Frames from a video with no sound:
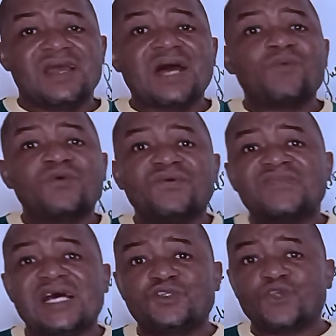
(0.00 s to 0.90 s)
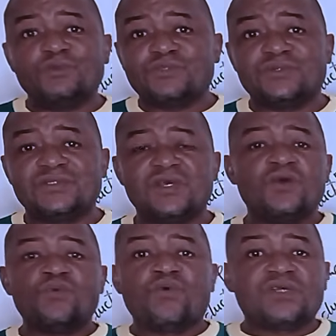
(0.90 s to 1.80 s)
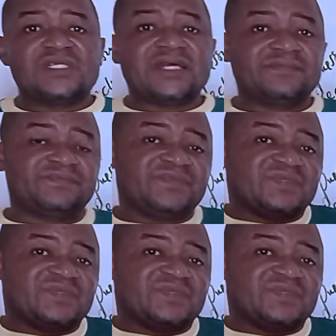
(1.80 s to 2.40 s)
And one of the assumptions was that